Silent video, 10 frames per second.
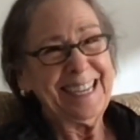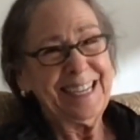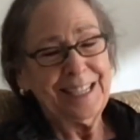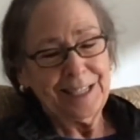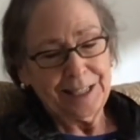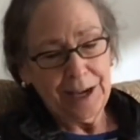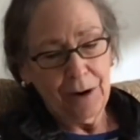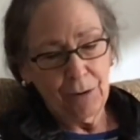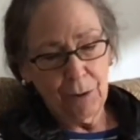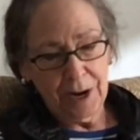
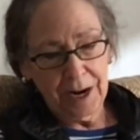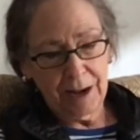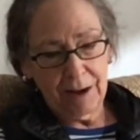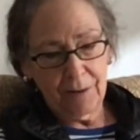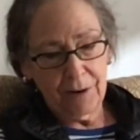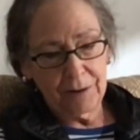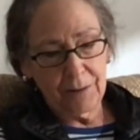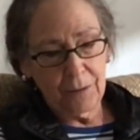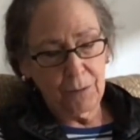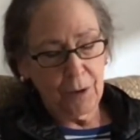So
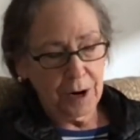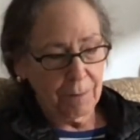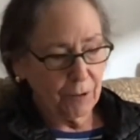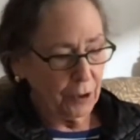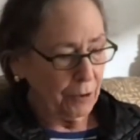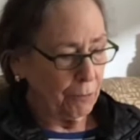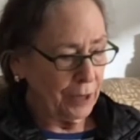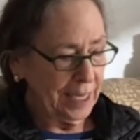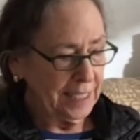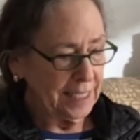what I'm going to
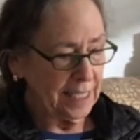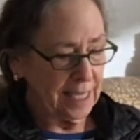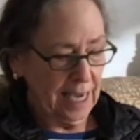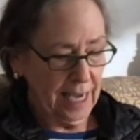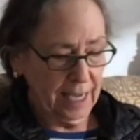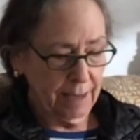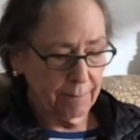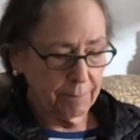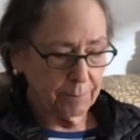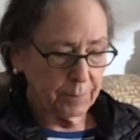read today
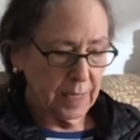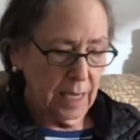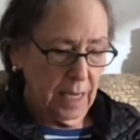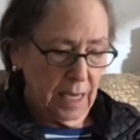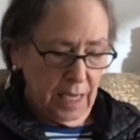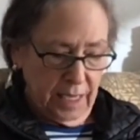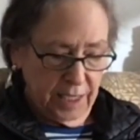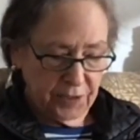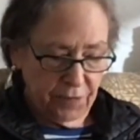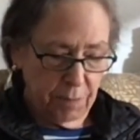
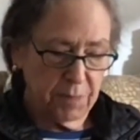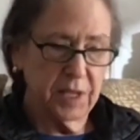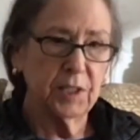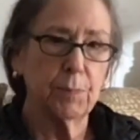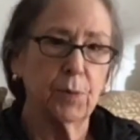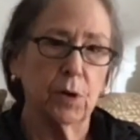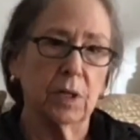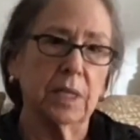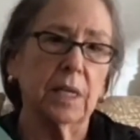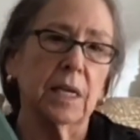is from this
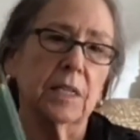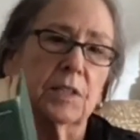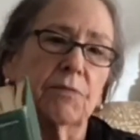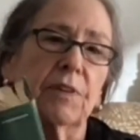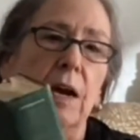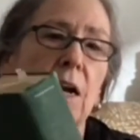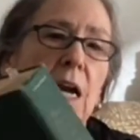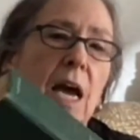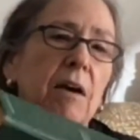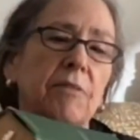book. It's
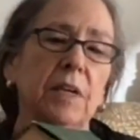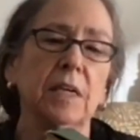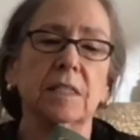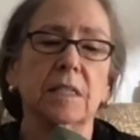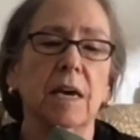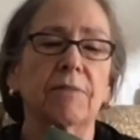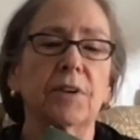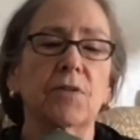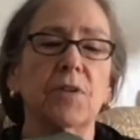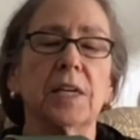very heavy. It's
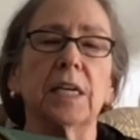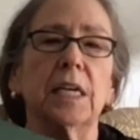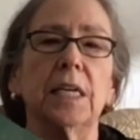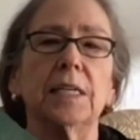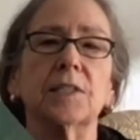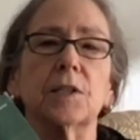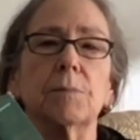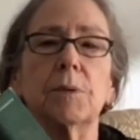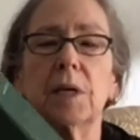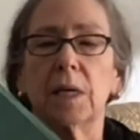heavier than it needs to
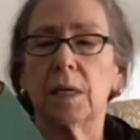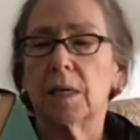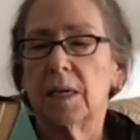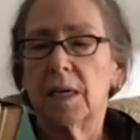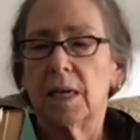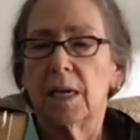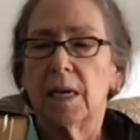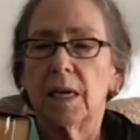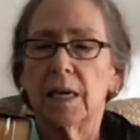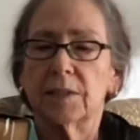be.
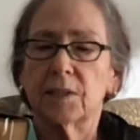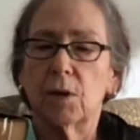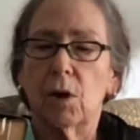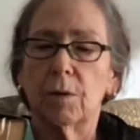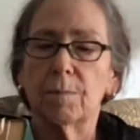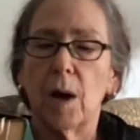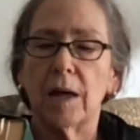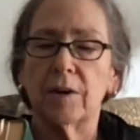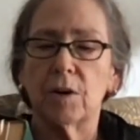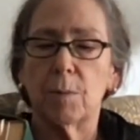It's called
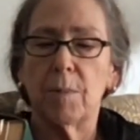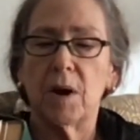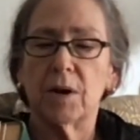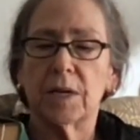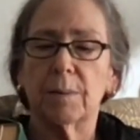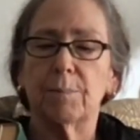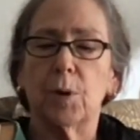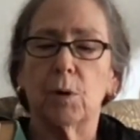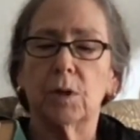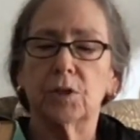Modern American
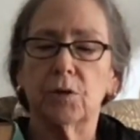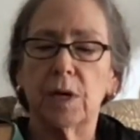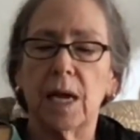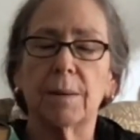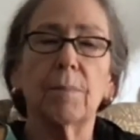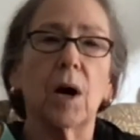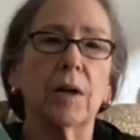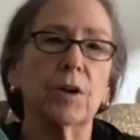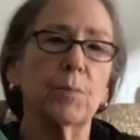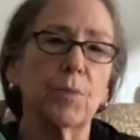Poetry and
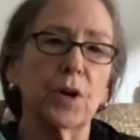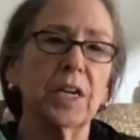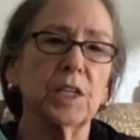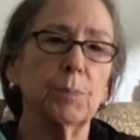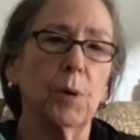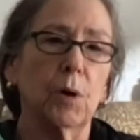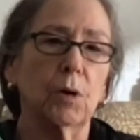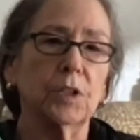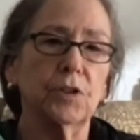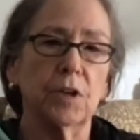Modern British
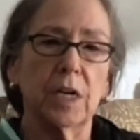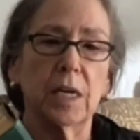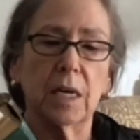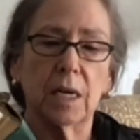Poetry,